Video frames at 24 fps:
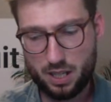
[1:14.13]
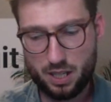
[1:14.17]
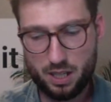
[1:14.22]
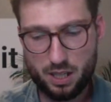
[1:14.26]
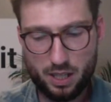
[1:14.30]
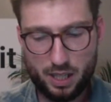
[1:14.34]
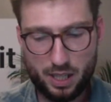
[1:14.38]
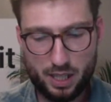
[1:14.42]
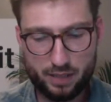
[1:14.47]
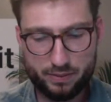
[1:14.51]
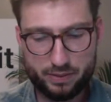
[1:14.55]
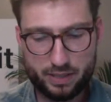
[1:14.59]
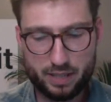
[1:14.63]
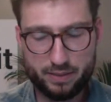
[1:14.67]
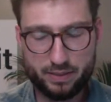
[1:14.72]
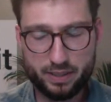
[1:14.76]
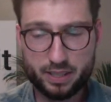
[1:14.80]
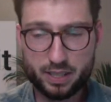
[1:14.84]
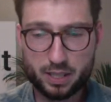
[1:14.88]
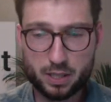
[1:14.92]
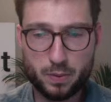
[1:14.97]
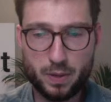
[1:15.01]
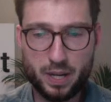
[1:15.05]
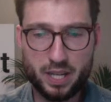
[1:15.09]
If you have
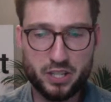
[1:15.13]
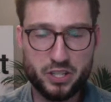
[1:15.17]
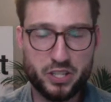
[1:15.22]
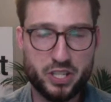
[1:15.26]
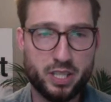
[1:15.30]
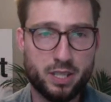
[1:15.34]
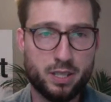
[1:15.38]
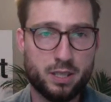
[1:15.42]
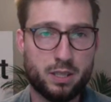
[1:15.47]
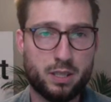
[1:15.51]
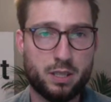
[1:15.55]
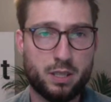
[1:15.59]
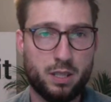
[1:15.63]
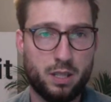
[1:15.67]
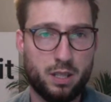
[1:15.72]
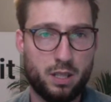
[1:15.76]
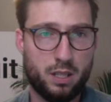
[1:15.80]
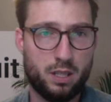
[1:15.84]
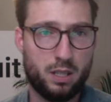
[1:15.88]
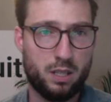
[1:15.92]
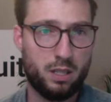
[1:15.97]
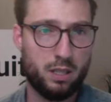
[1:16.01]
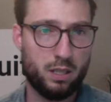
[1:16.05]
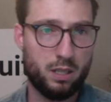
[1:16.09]
other questions,
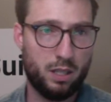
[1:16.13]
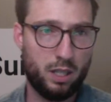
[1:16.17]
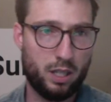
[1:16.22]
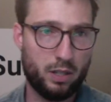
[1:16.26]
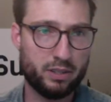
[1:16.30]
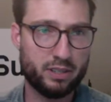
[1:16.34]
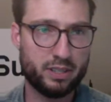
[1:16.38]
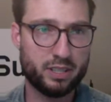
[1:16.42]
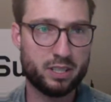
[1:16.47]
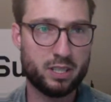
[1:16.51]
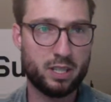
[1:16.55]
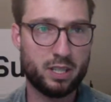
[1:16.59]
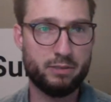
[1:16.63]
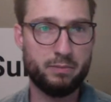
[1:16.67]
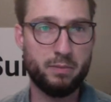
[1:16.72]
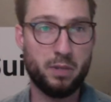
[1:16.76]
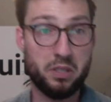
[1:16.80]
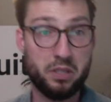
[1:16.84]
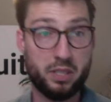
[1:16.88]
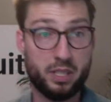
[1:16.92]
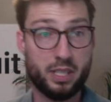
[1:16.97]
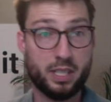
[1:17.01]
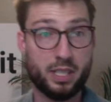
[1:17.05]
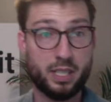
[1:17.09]
we reserve
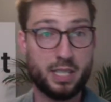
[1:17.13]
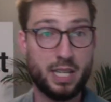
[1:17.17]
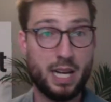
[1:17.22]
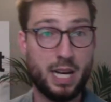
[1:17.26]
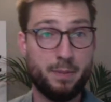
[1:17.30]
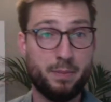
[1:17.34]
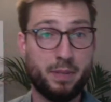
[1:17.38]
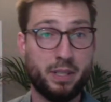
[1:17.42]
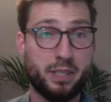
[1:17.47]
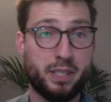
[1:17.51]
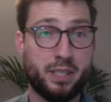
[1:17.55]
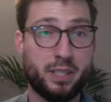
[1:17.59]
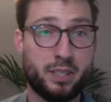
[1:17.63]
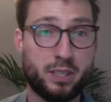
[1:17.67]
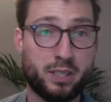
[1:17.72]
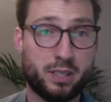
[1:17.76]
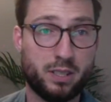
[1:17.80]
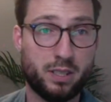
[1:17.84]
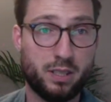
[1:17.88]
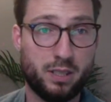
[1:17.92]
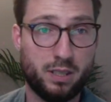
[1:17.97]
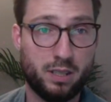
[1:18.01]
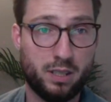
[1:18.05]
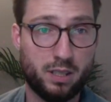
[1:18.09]
most of the time on
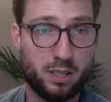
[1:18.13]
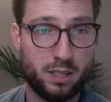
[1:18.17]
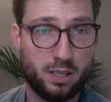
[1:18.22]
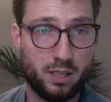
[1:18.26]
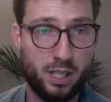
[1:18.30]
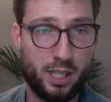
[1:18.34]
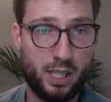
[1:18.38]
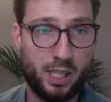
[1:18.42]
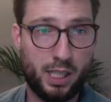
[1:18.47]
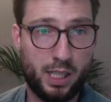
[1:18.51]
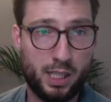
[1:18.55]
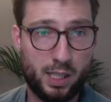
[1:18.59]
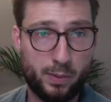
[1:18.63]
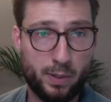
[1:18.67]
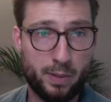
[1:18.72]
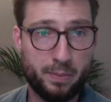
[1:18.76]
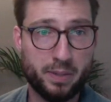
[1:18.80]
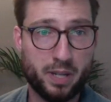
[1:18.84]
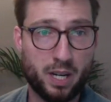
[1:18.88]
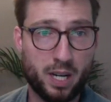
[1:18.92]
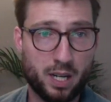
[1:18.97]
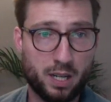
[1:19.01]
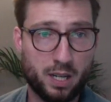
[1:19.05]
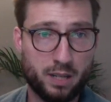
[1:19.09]
this
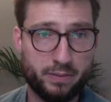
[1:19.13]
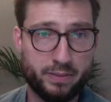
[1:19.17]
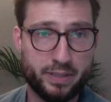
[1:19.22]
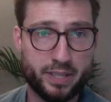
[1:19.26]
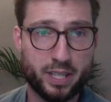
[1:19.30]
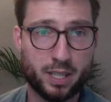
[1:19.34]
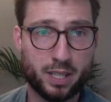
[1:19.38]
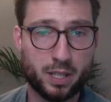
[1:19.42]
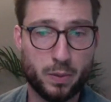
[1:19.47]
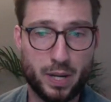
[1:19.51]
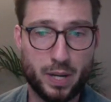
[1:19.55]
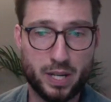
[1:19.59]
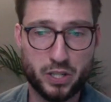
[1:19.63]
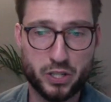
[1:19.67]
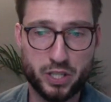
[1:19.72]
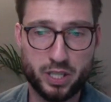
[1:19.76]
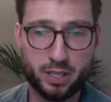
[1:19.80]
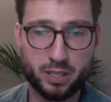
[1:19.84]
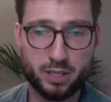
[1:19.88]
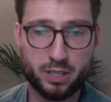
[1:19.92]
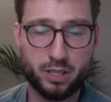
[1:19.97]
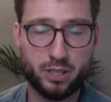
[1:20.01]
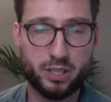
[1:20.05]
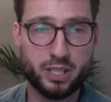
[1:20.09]
webinar for your
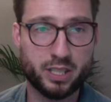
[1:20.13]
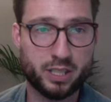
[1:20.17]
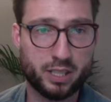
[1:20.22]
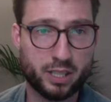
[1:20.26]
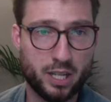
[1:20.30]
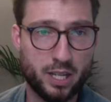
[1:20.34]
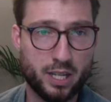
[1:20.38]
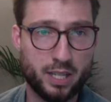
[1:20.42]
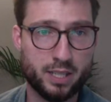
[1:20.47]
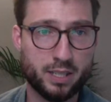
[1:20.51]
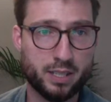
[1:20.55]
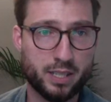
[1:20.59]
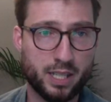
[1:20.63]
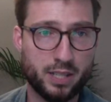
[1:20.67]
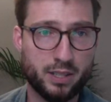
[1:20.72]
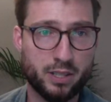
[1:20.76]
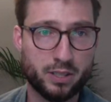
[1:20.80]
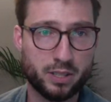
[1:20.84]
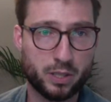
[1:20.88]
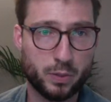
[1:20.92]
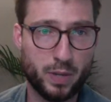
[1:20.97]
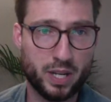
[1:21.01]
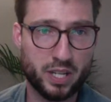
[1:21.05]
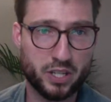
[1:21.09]
questions, so just go ahead and send
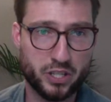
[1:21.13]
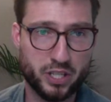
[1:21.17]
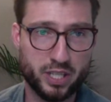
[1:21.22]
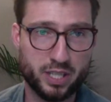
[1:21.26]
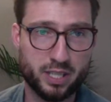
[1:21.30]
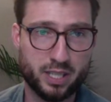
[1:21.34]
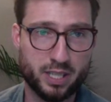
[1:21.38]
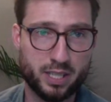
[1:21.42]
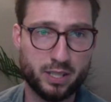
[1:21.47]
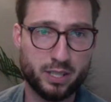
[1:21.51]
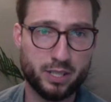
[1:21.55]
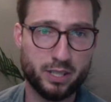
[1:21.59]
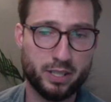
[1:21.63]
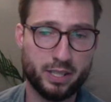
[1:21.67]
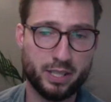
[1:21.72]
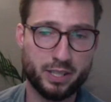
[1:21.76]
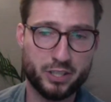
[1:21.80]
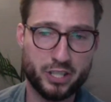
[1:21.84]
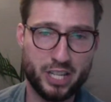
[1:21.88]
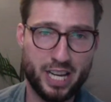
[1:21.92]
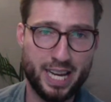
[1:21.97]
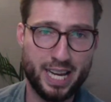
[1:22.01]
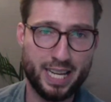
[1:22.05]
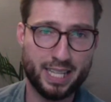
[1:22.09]
those questions into the
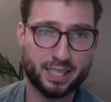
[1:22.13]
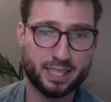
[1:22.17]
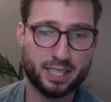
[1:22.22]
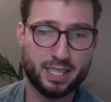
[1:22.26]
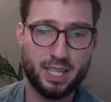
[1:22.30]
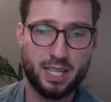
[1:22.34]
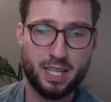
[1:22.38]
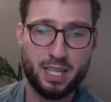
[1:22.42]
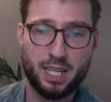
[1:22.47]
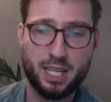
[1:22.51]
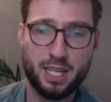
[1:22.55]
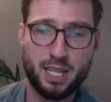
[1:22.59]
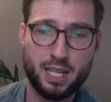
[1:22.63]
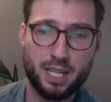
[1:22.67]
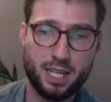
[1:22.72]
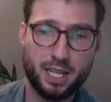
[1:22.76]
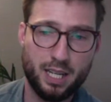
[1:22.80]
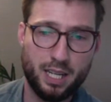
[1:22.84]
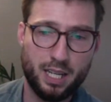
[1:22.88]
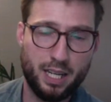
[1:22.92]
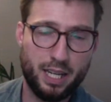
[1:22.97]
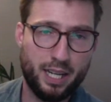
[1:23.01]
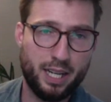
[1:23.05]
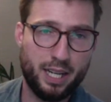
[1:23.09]
chat.
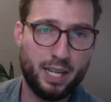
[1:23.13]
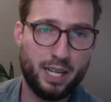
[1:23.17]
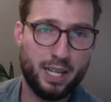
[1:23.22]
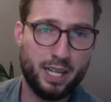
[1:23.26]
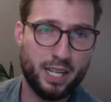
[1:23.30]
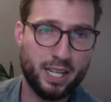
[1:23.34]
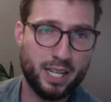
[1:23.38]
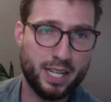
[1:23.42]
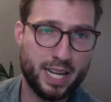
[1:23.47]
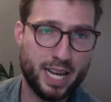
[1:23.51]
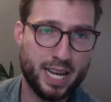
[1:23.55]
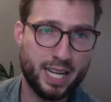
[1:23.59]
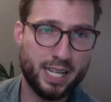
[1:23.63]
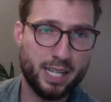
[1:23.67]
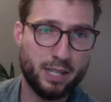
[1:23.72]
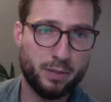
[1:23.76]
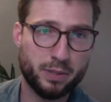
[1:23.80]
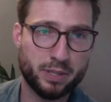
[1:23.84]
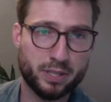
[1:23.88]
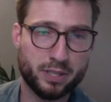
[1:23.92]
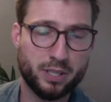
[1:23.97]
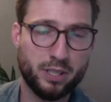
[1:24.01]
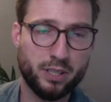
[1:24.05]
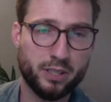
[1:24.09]
Hannah
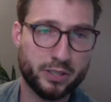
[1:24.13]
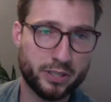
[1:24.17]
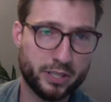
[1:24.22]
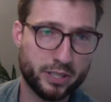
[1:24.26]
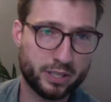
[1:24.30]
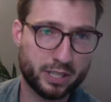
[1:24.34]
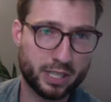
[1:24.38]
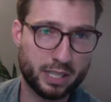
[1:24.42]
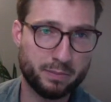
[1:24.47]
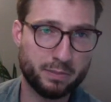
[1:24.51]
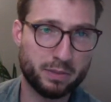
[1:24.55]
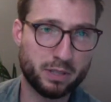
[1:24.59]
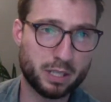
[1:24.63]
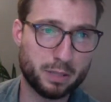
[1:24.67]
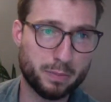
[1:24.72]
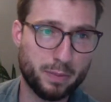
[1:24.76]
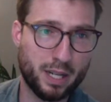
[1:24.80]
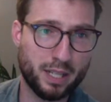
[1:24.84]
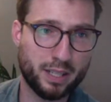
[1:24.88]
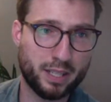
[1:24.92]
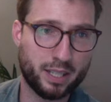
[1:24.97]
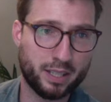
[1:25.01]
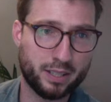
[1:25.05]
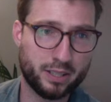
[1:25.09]
with SoloSuit is going to be
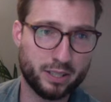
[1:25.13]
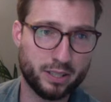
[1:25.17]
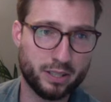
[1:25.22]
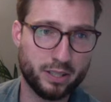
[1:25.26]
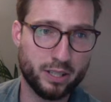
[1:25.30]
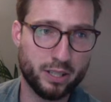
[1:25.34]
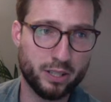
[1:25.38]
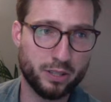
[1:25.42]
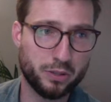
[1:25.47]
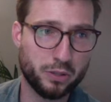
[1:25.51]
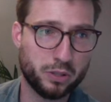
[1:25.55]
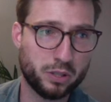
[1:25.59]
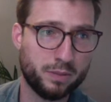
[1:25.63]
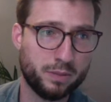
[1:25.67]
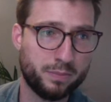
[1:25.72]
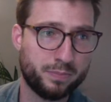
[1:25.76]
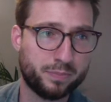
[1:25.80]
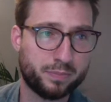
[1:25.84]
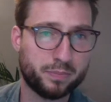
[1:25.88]
responding to those,